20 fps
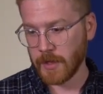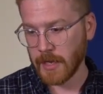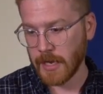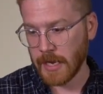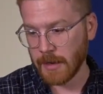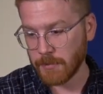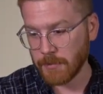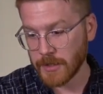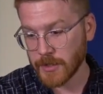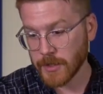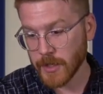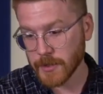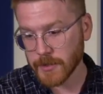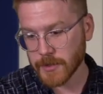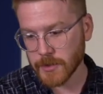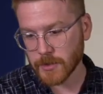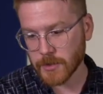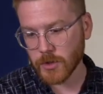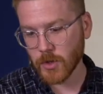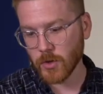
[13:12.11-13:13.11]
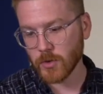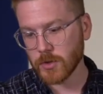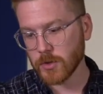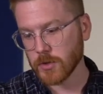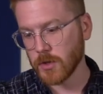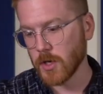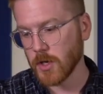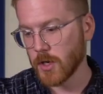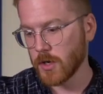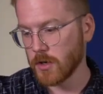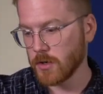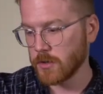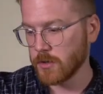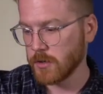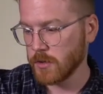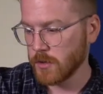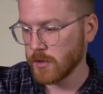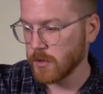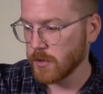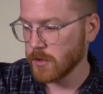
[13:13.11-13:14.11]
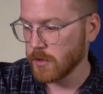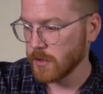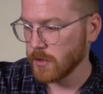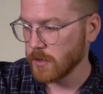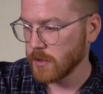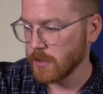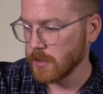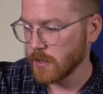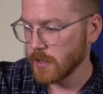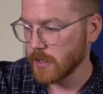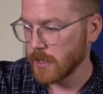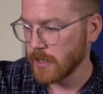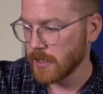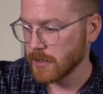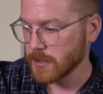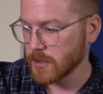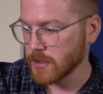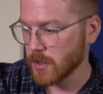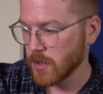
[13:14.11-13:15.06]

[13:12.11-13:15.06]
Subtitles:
And because it's so slow, it's